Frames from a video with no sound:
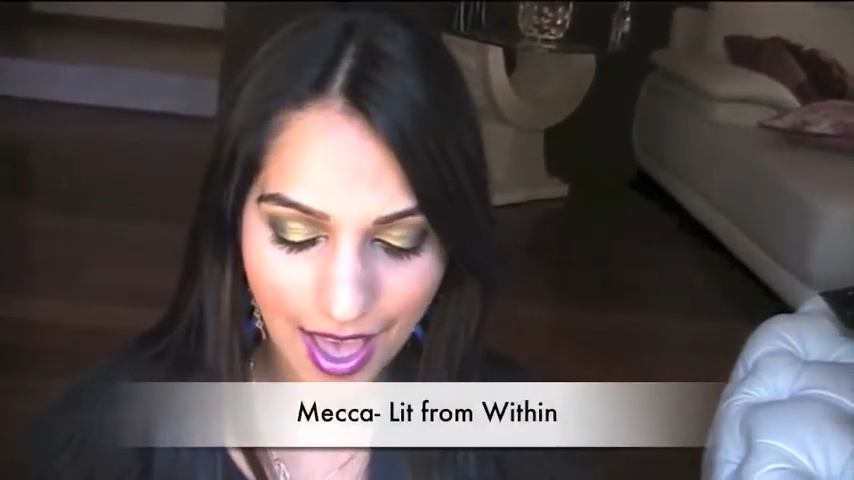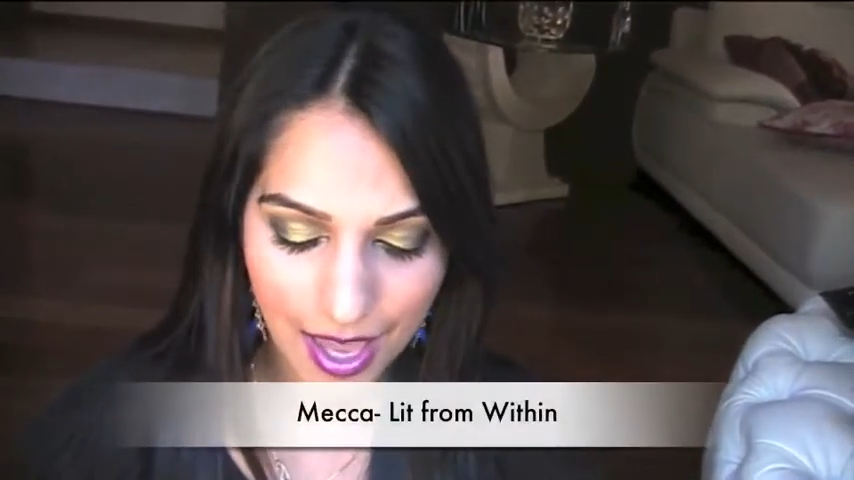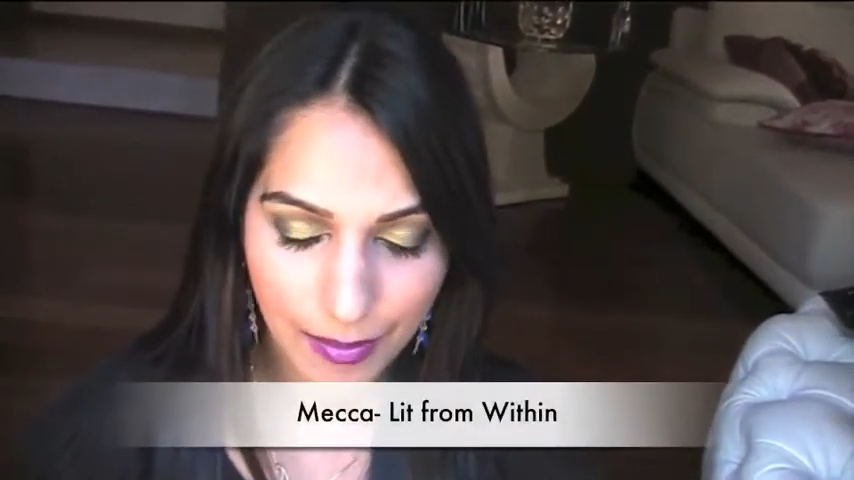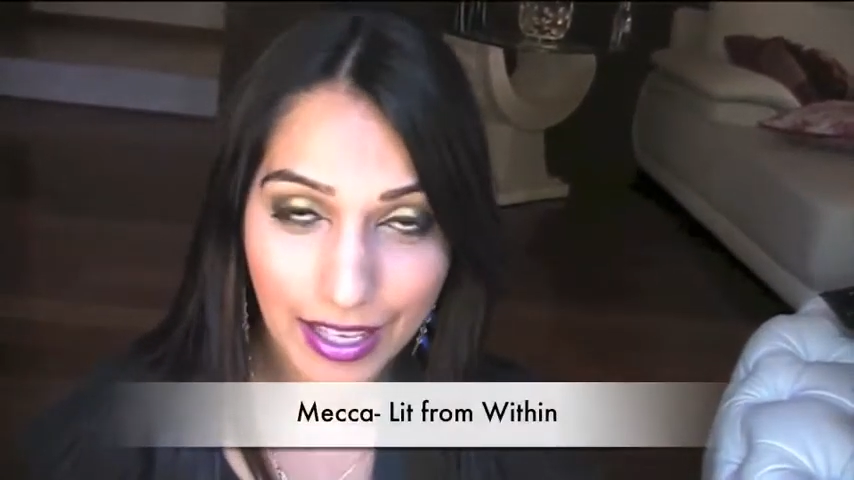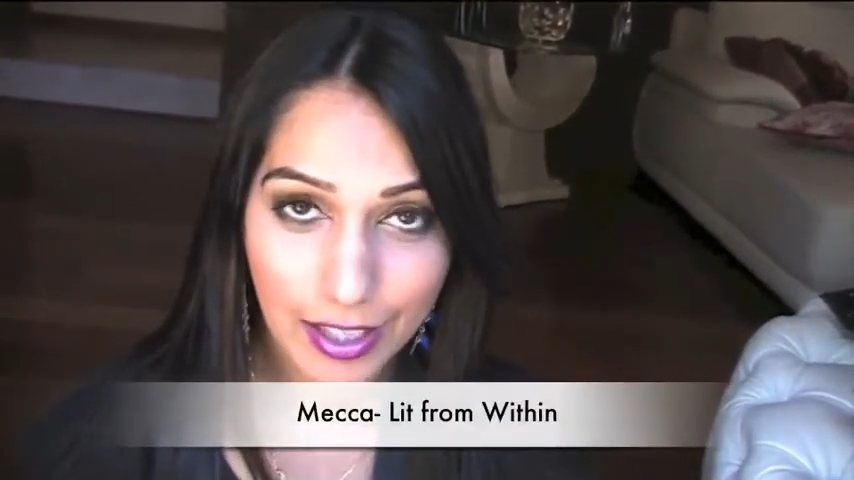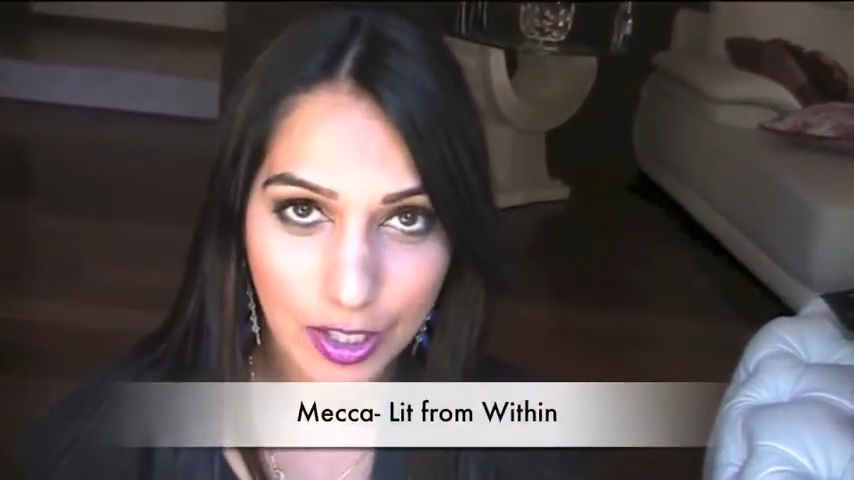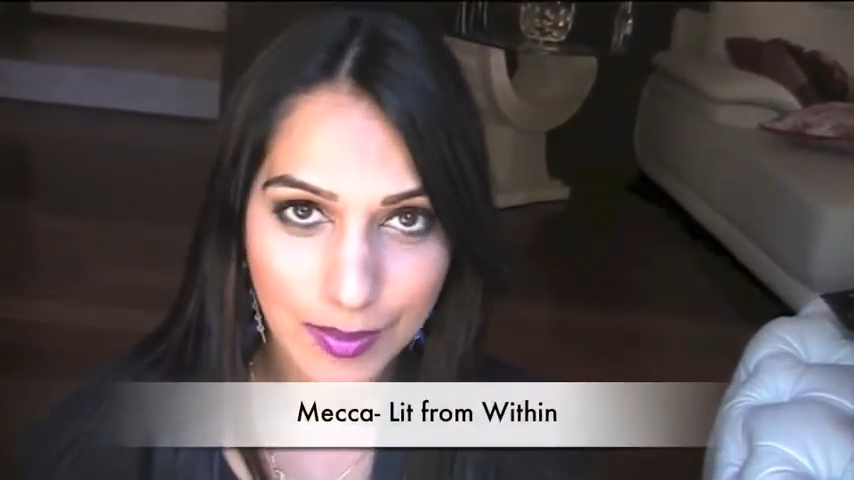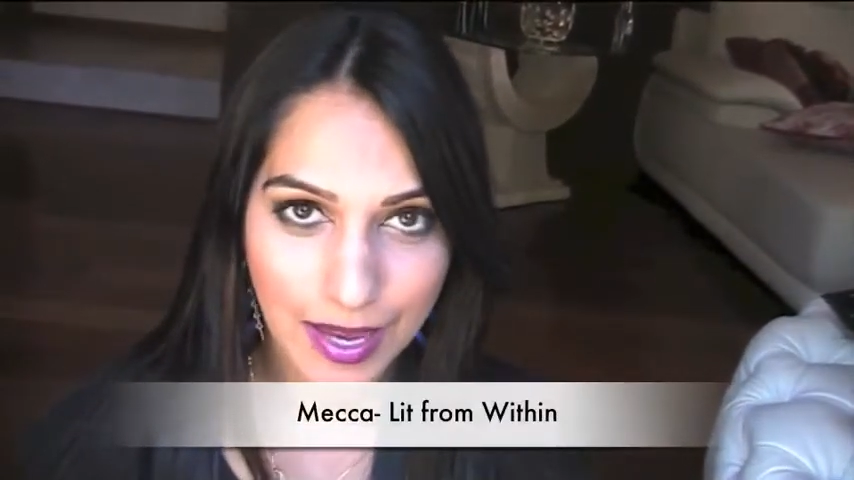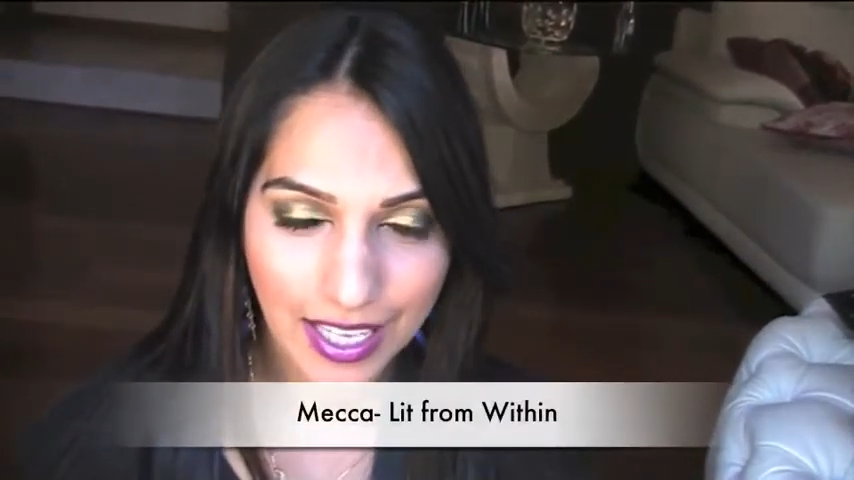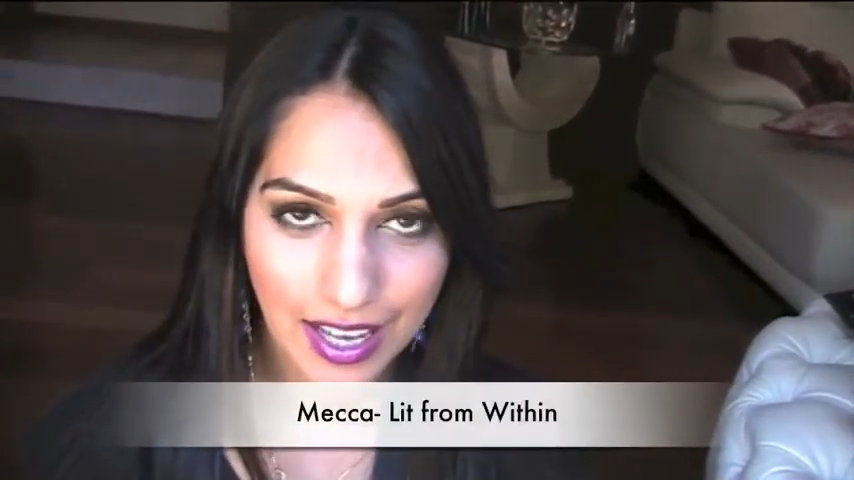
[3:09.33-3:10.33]
and Mecca
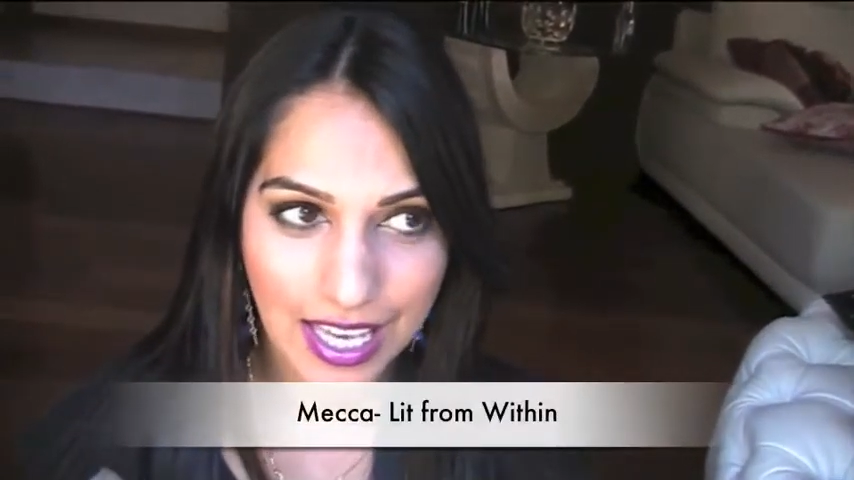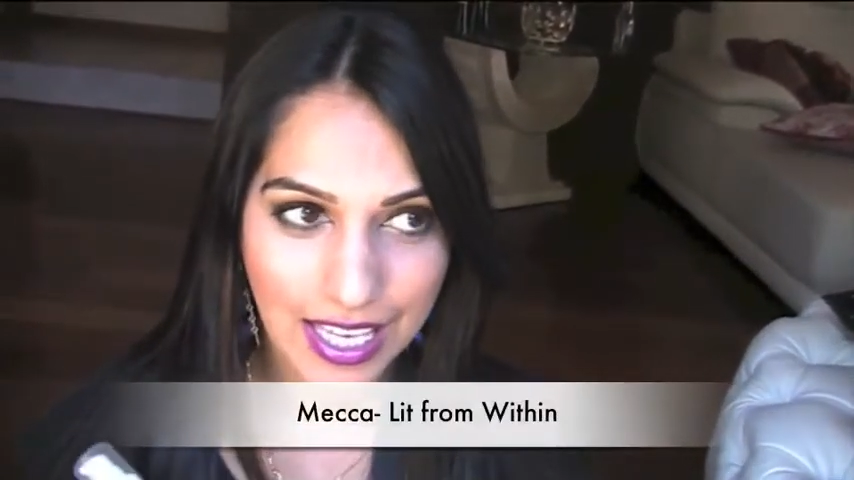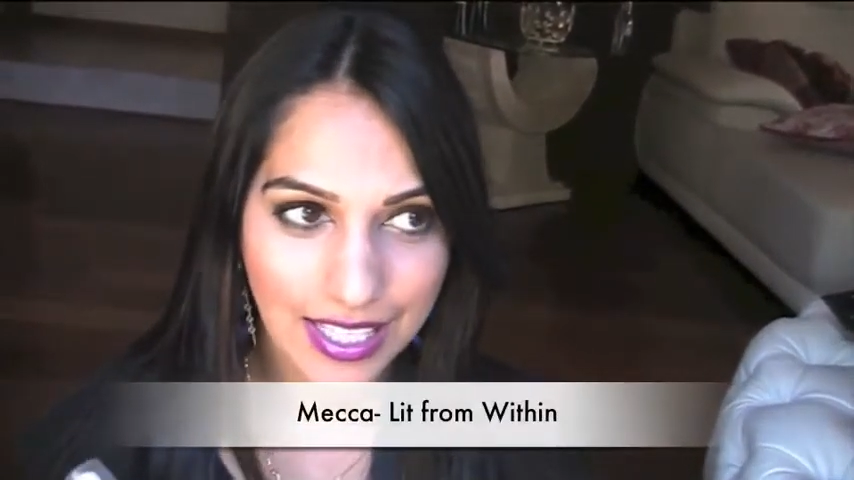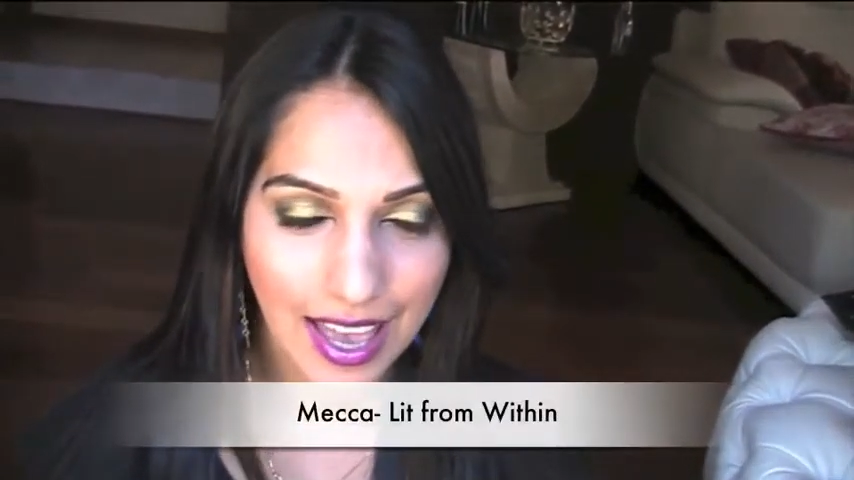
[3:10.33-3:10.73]
Cosmetica is